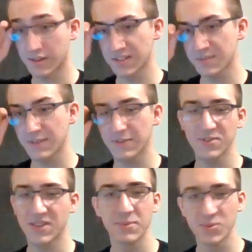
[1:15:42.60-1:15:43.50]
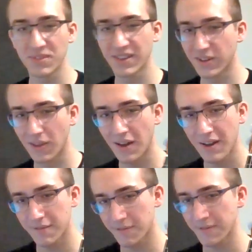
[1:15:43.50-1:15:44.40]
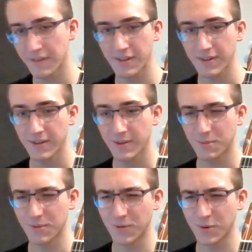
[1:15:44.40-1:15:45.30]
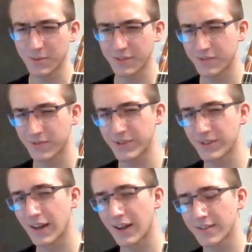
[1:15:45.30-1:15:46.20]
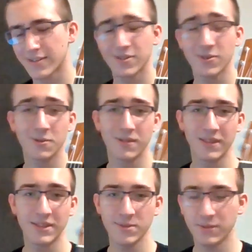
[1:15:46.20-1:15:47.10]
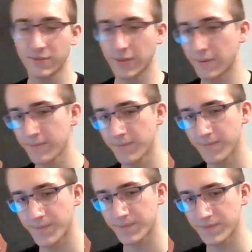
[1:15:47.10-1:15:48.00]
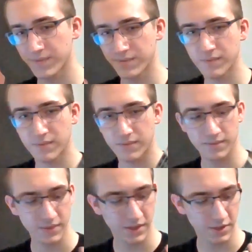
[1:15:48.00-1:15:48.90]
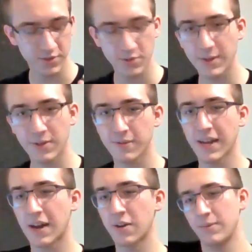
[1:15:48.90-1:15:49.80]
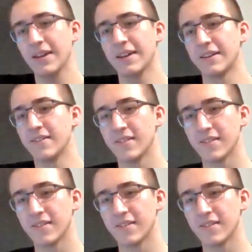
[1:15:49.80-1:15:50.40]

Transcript: This is my first time doing like a live performance for you guys, so this will be fun. Let's hope I don't forget how to play it.